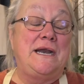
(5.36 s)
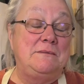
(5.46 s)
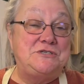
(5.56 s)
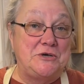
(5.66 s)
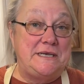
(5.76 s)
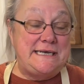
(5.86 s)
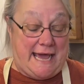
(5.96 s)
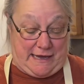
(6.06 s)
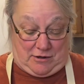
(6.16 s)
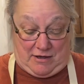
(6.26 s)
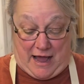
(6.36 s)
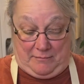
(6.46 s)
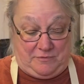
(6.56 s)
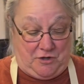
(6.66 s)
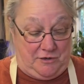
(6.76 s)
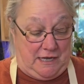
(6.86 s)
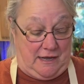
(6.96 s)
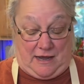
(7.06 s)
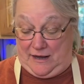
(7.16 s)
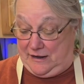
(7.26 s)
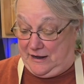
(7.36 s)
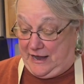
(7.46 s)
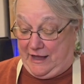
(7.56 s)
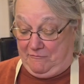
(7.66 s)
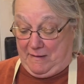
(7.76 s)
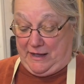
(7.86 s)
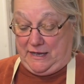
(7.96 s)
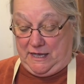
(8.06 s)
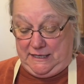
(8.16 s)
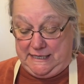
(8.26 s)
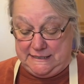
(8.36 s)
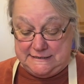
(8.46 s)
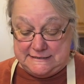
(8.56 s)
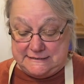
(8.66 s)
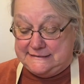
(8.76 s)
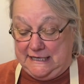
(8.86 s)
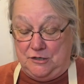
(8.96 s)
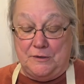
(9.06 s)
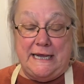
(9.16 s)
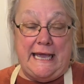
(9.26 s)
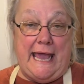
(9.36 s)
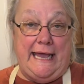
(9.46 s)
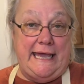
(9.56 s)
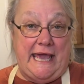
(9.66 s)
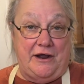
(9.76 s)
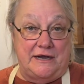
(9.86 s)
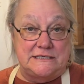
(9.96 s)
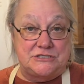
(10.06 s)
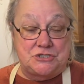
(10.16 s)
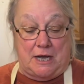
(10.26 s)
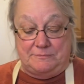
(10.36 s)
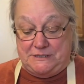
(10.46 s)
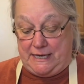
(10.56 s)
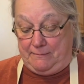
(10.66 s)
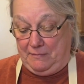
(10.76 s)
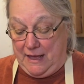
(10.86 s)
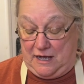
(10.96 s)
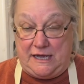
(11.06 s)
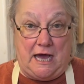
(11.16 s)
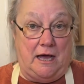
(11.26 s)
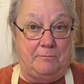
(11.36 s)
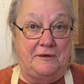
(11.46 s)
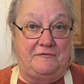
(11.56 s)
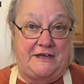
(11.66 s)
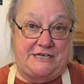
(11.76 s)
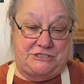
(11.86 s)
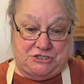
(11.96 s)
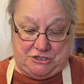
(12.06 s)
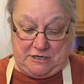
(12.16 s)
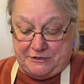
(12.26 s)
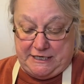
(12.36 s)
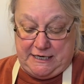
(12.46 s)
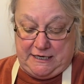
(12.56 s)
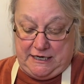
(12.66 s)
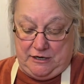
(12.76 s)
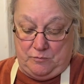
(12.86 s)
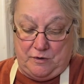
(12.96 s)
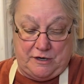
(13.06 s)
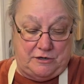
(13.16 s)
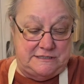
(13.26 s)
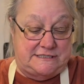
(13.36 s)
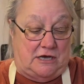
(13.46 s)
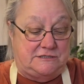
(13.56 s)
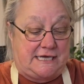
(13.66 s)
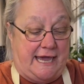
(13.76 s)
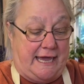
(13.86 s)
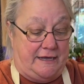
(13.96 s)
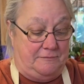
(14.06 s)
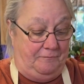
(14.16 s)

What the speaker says: I'm doing now, I'm gonna have my onions, celery, and carrots chopped up, a cup of each. Put it in here and we're gonna saute it.